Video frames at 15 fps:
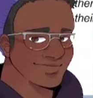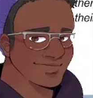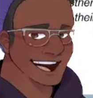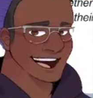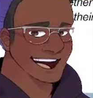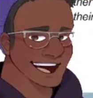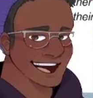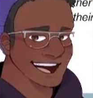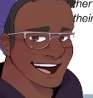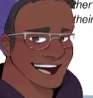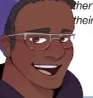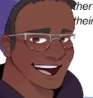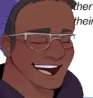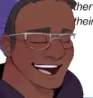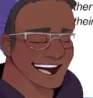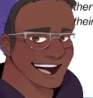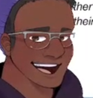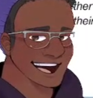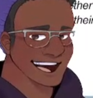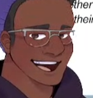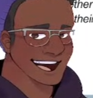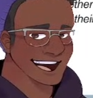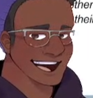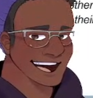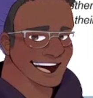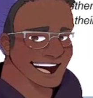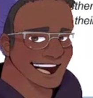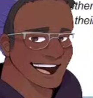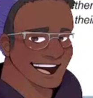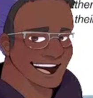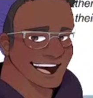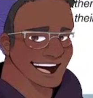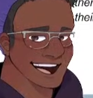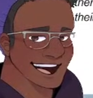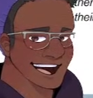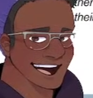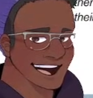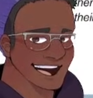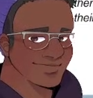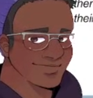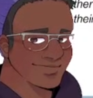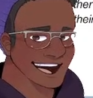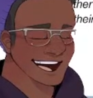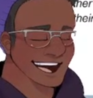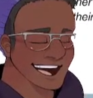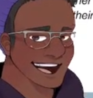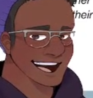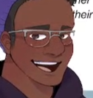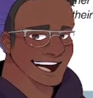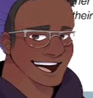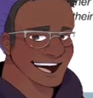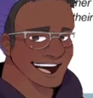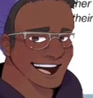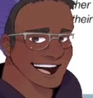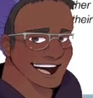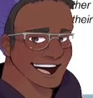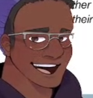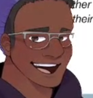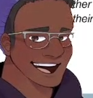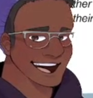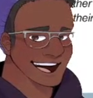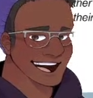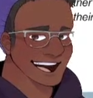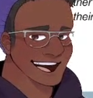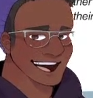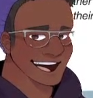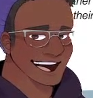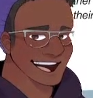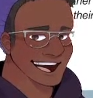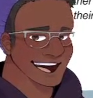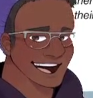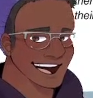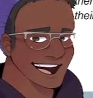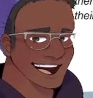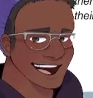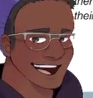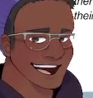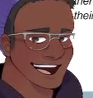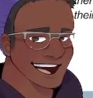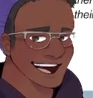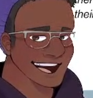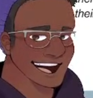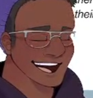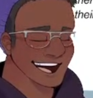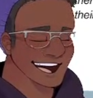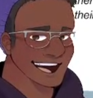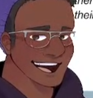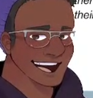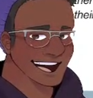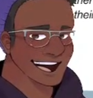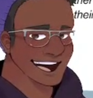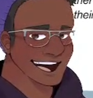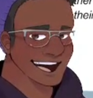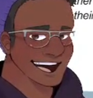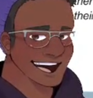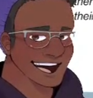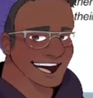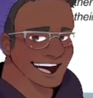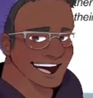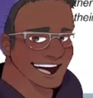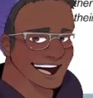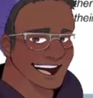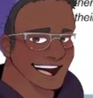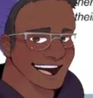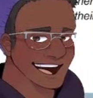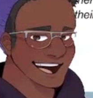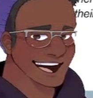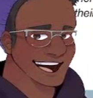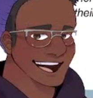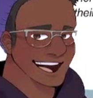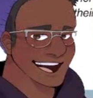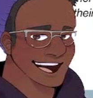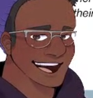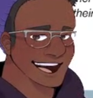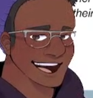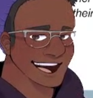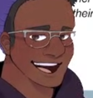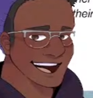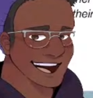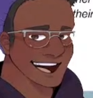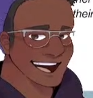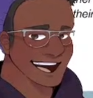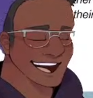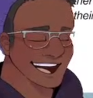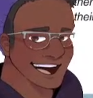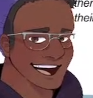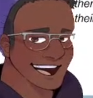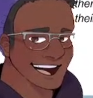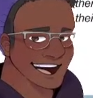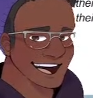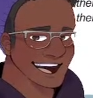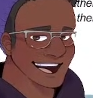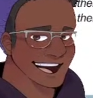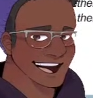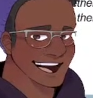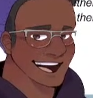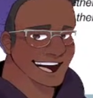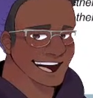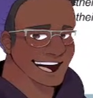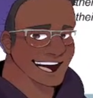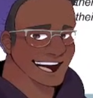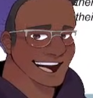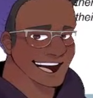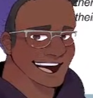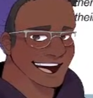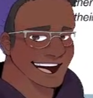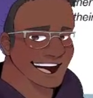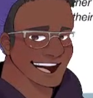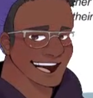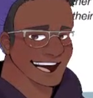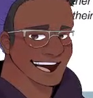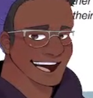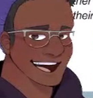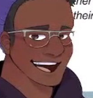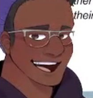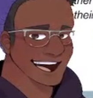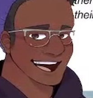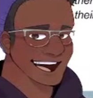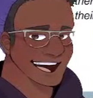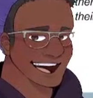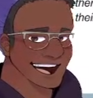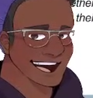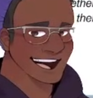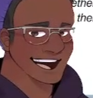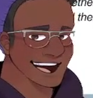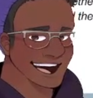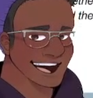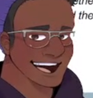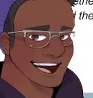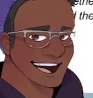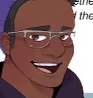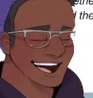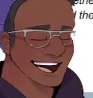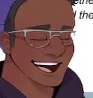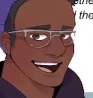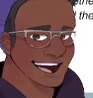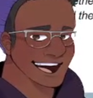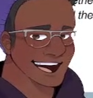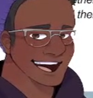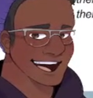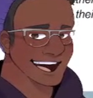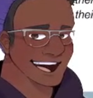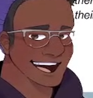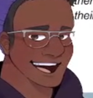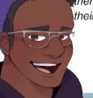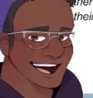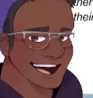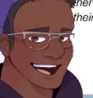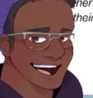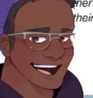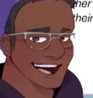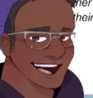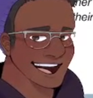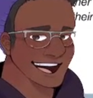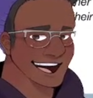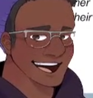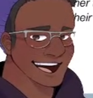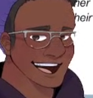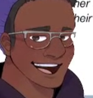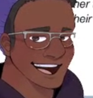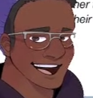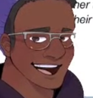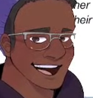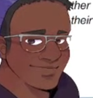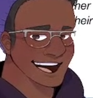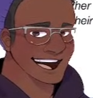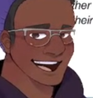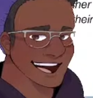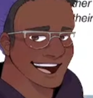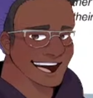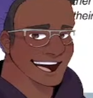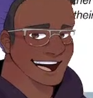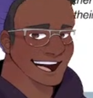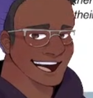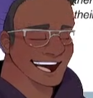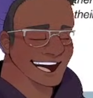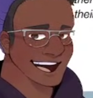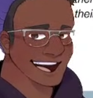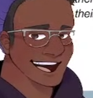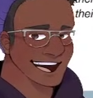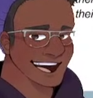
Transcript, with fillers: they just exude a force upon this new person, this possibly smaller publisher. So to make them take a worse deal for the smaller publisher because it's a better deal for Webtoon as a whole. They can do that. I'm not saying they do. There's no